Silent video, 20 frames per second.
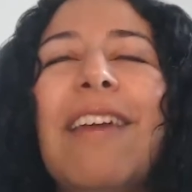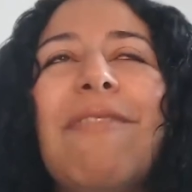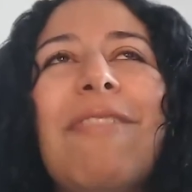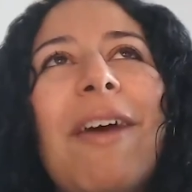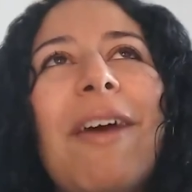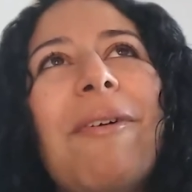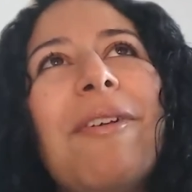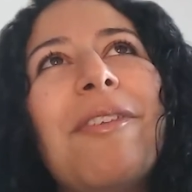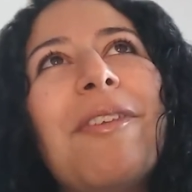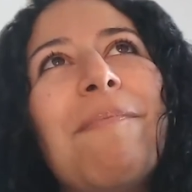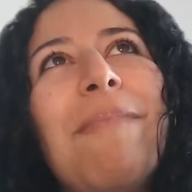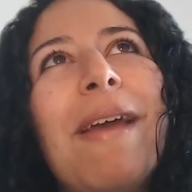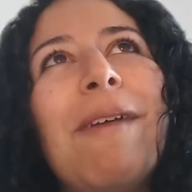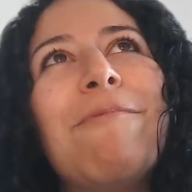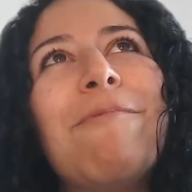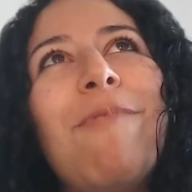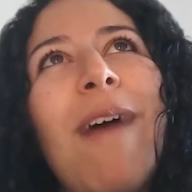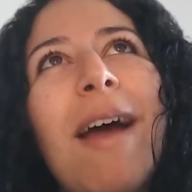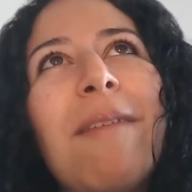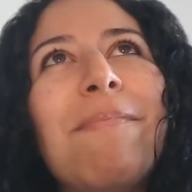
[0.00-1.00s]
there was
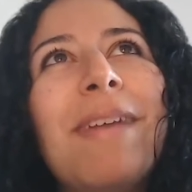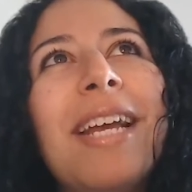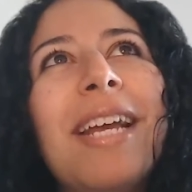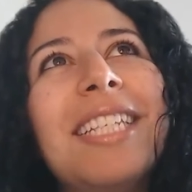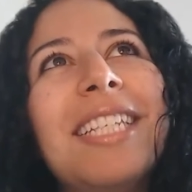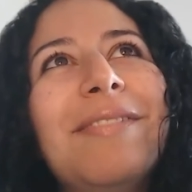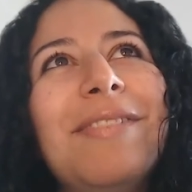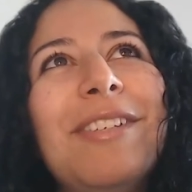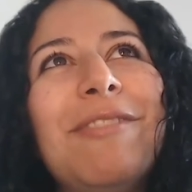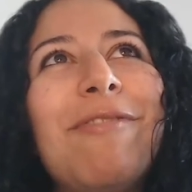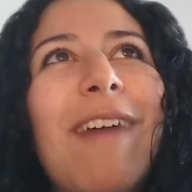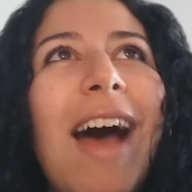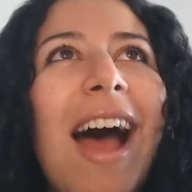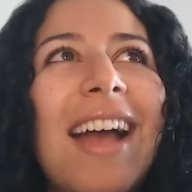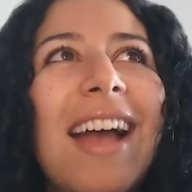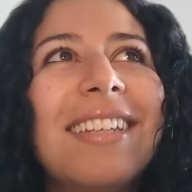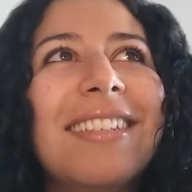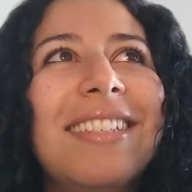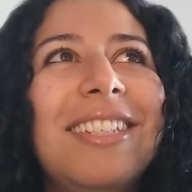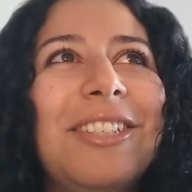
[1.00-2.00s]
one piece of
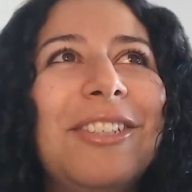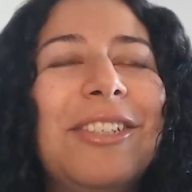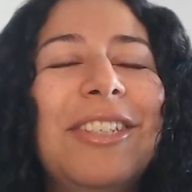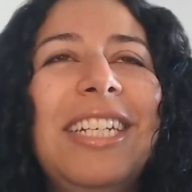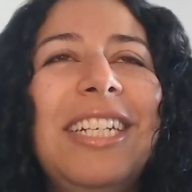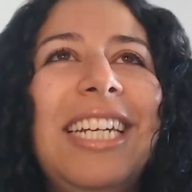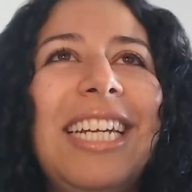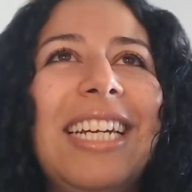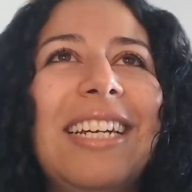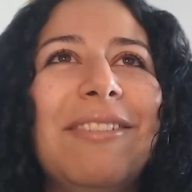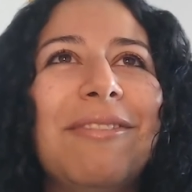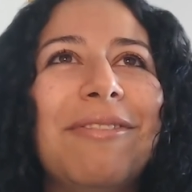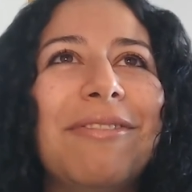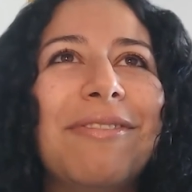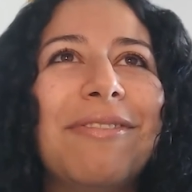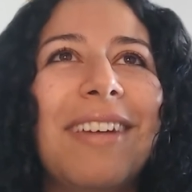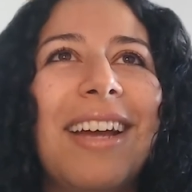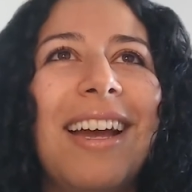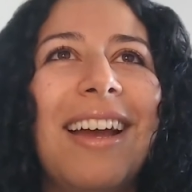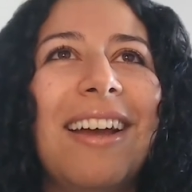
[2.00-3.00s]
advice you could give
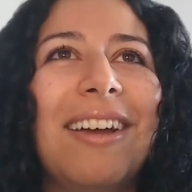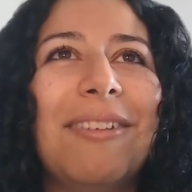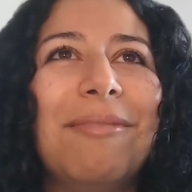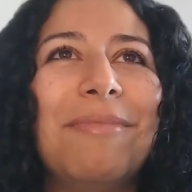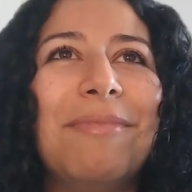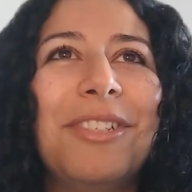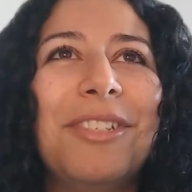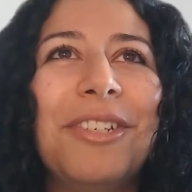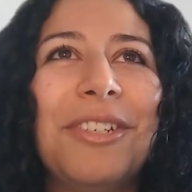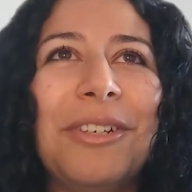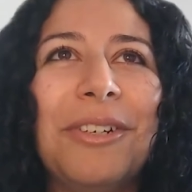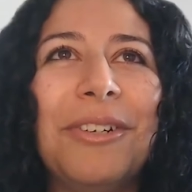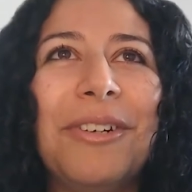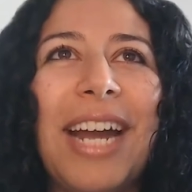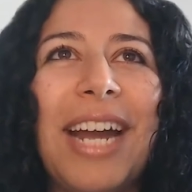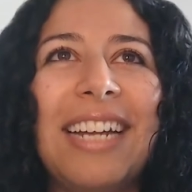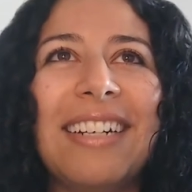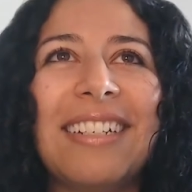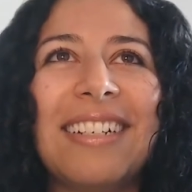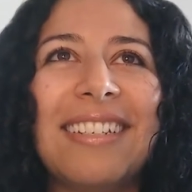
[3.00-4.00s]
to
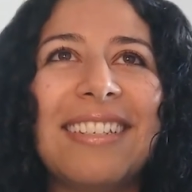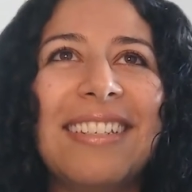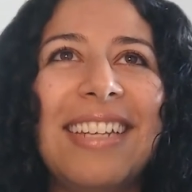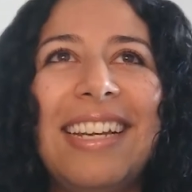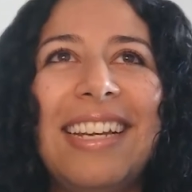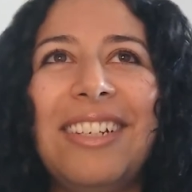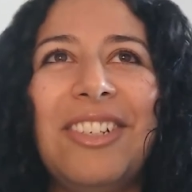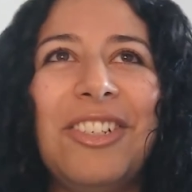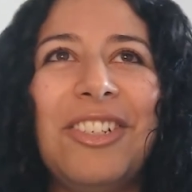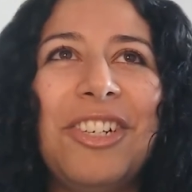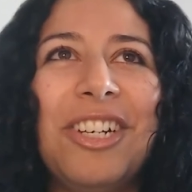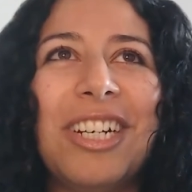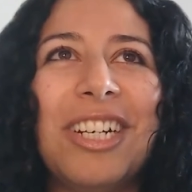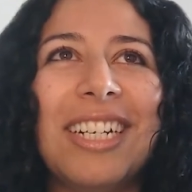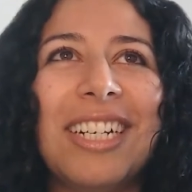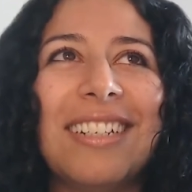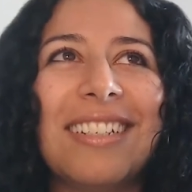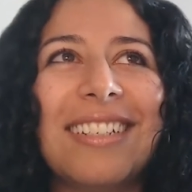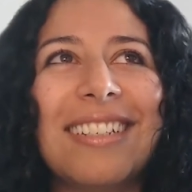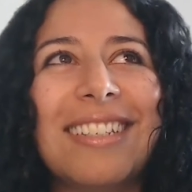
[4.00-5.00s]
HSC
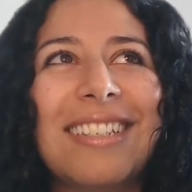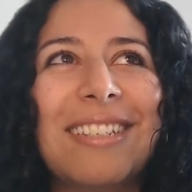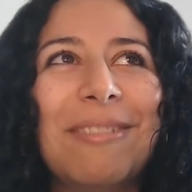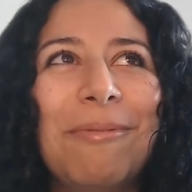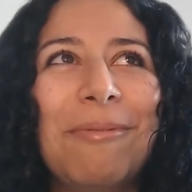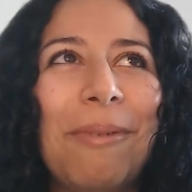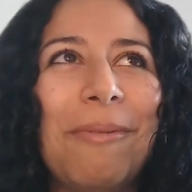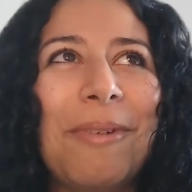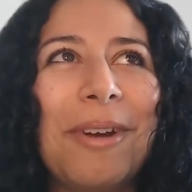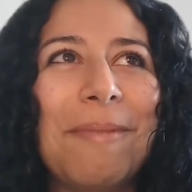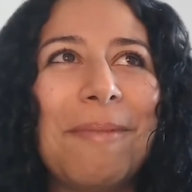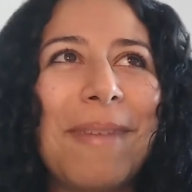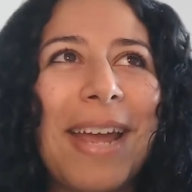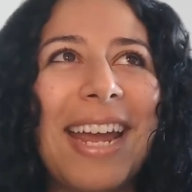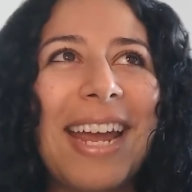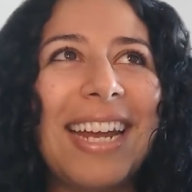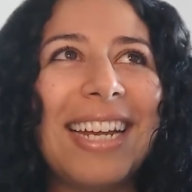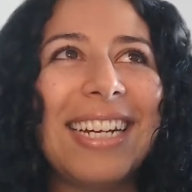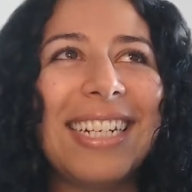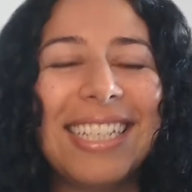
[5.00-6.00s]
students, what would it
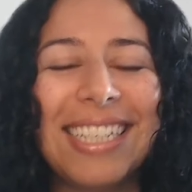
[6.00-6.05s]
be?